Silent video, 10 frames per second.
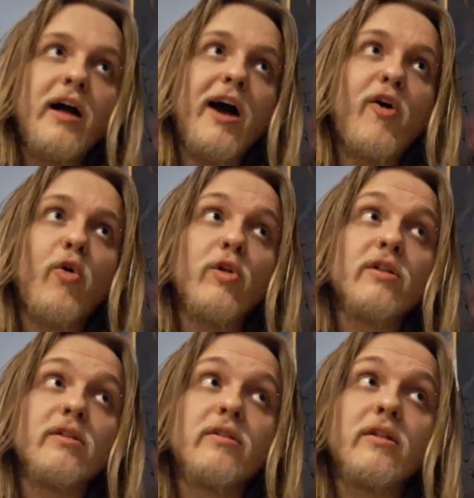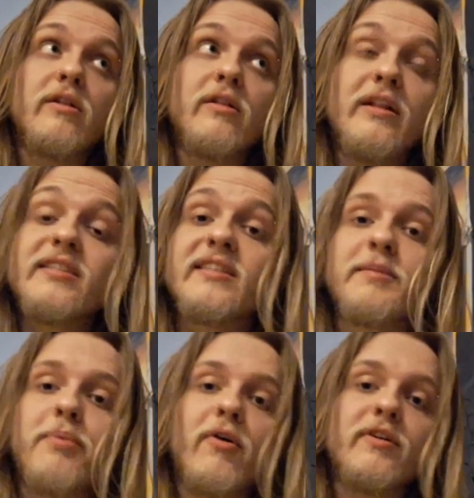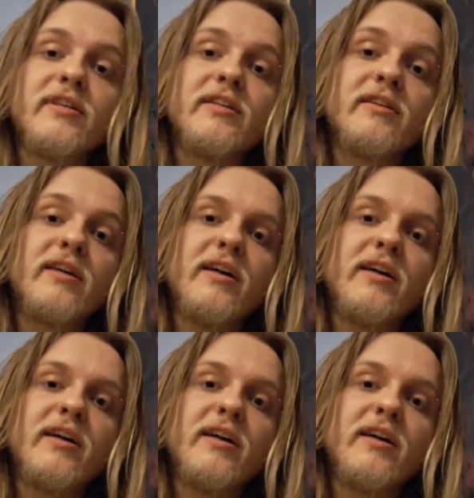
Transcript: whole listening party.